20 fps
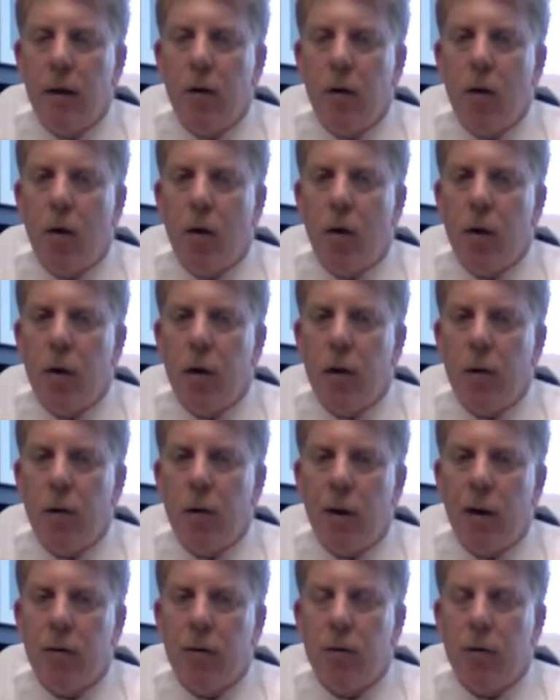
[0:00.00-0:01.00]
colon and
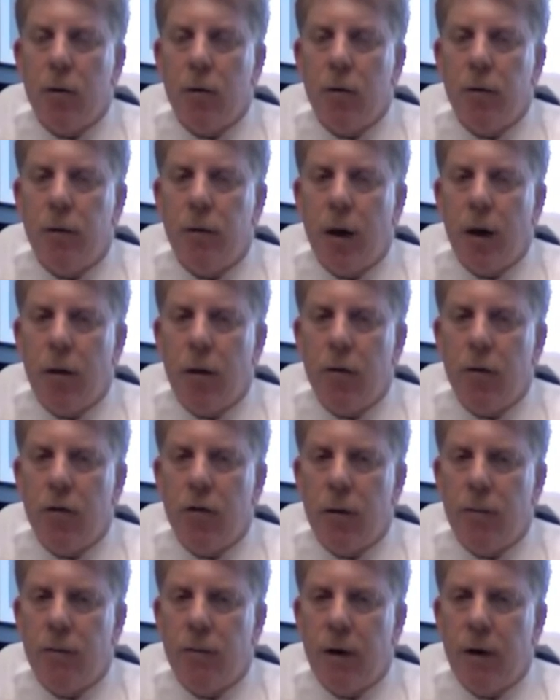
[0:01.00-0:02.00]
rectal
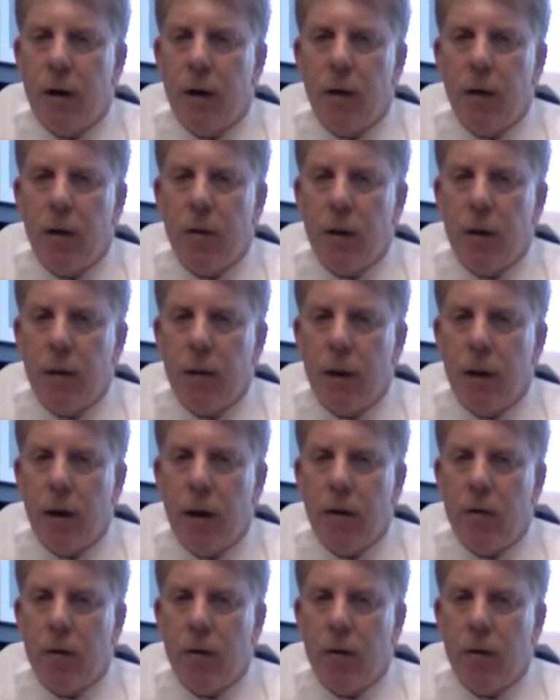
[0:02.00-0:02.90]
fellowship following that.